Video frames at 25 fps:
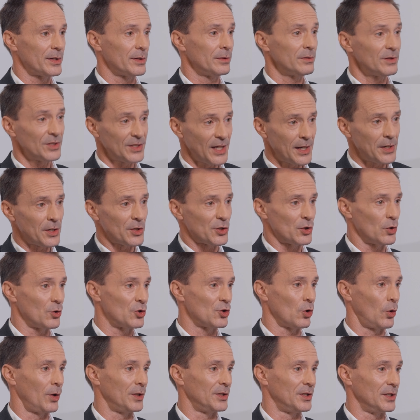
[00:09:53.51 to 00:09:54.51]
and send us your
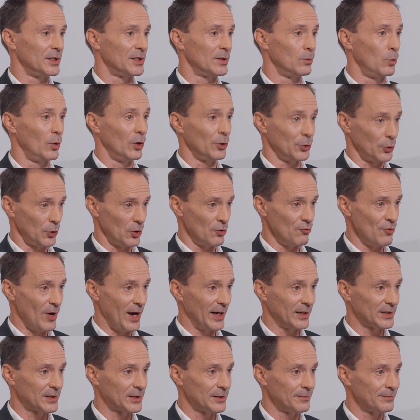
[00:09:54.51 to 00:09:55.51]
choices and we'll do the
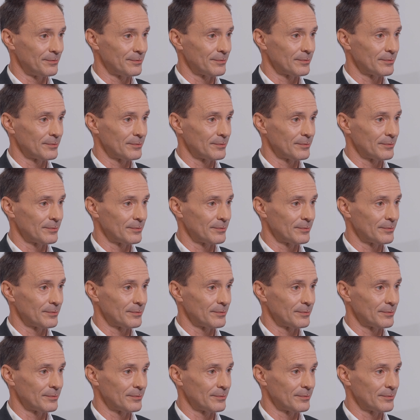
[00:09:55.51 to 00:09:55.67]
rest.